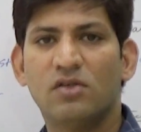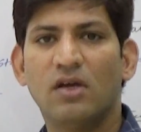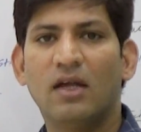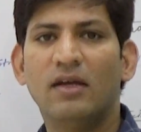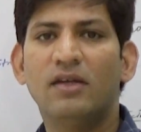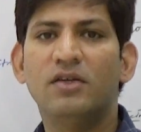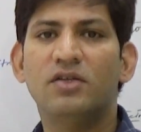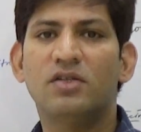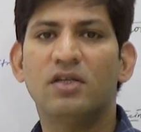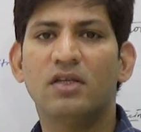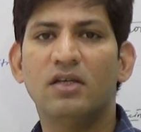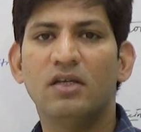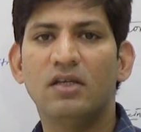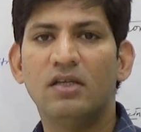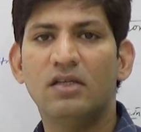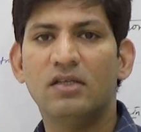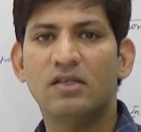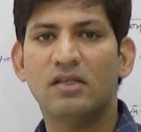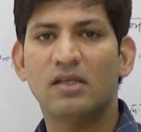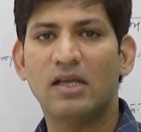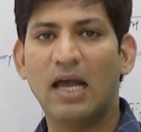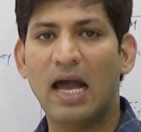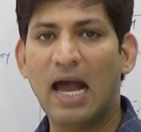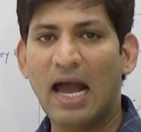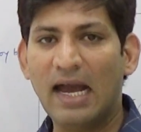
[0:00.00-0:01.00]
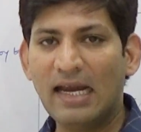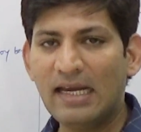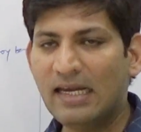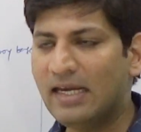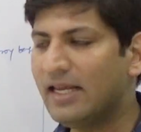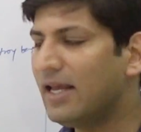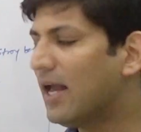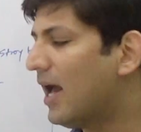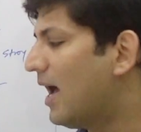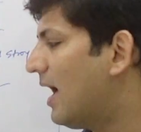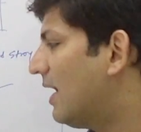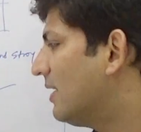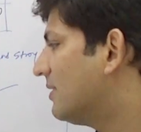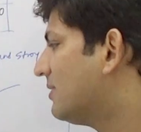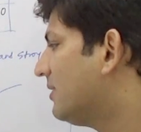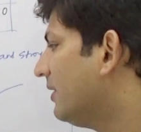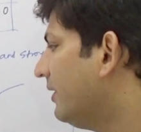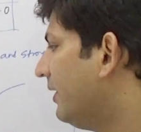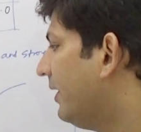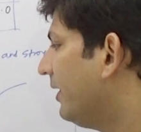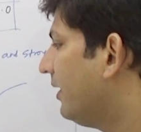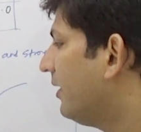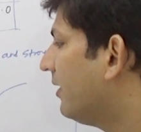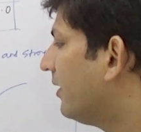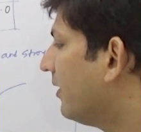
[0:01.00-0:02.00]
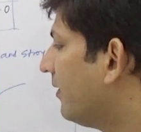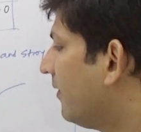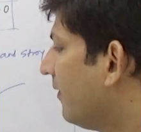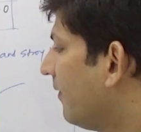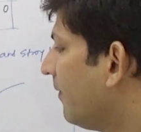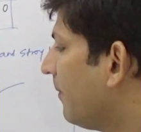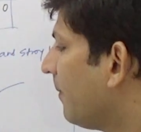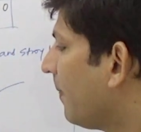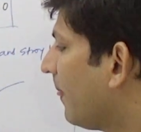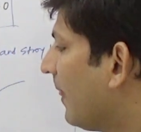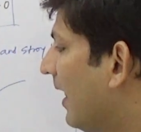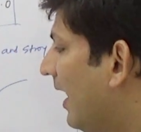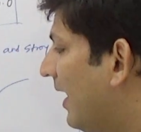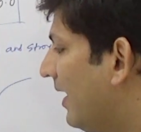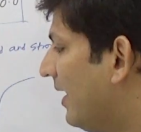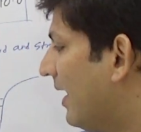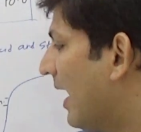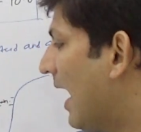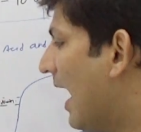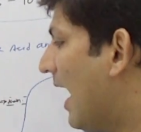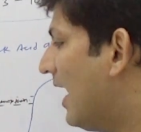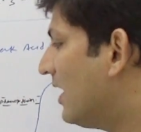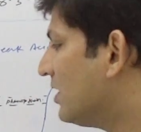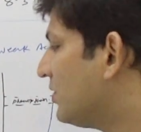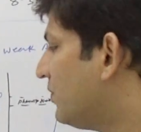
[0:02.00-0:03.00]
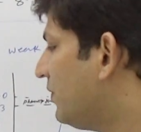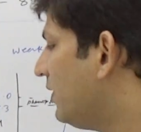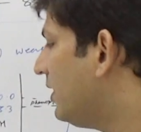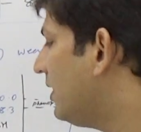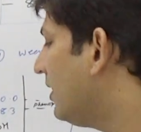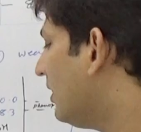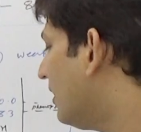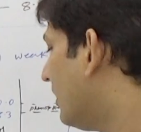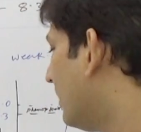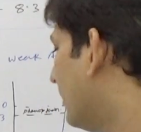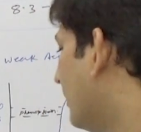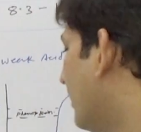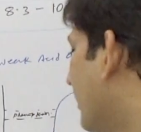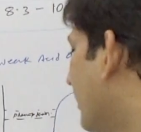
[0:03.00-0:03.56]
solution is highly acidic, and as we